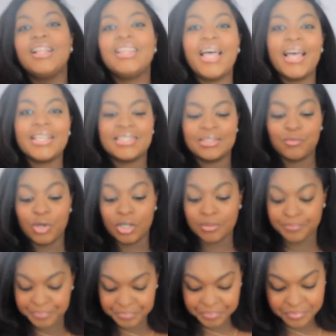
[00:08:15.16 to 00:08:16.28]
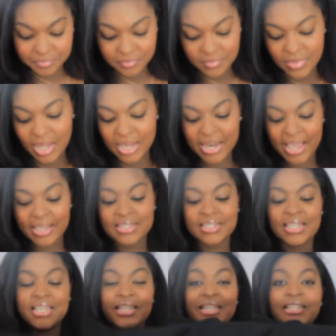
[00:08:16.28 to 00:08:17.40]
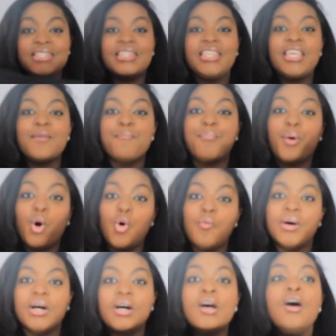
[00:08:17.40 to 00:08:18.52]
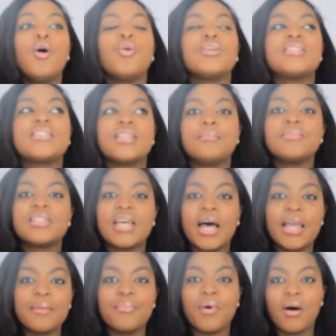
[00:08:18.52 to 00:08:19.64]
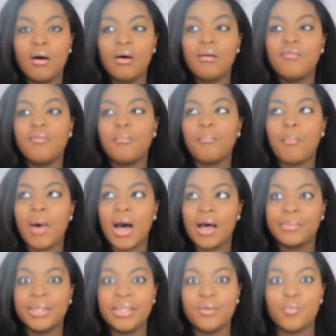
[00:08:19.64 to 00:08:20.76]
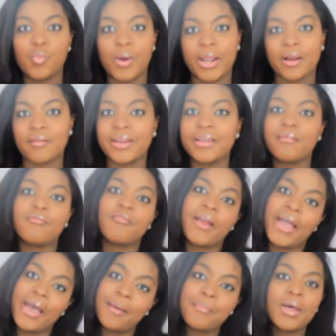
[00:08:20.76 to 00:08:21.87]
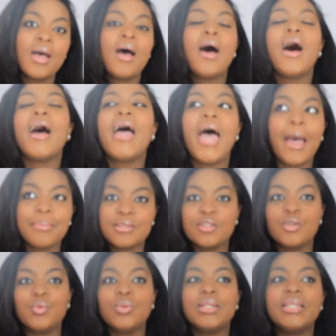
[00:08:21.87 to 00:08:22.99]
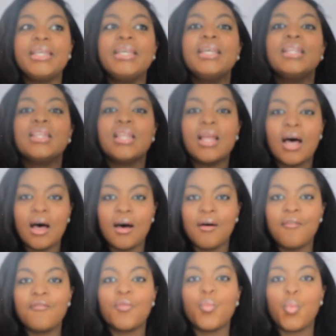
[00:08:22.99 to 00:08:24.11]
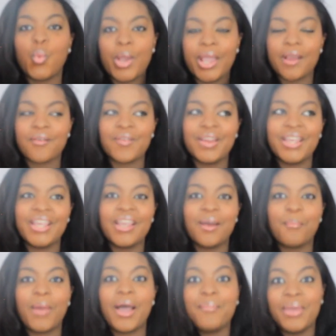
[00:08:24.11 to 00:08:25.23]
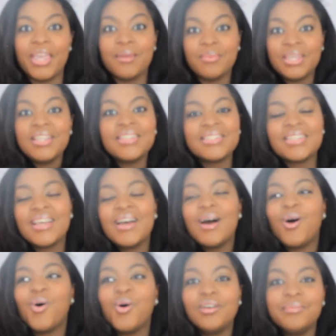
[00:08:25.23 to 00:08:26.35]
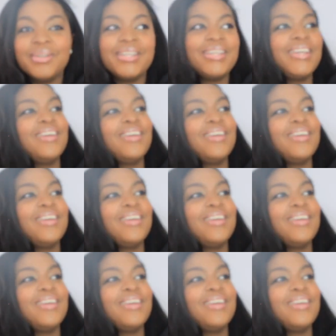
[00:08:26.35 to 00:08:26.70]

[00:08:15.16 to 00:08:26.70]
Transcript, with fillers: Last, well, Next is the boba or some type of mommy wearing wrap. I absolutely love wearing my babies on me.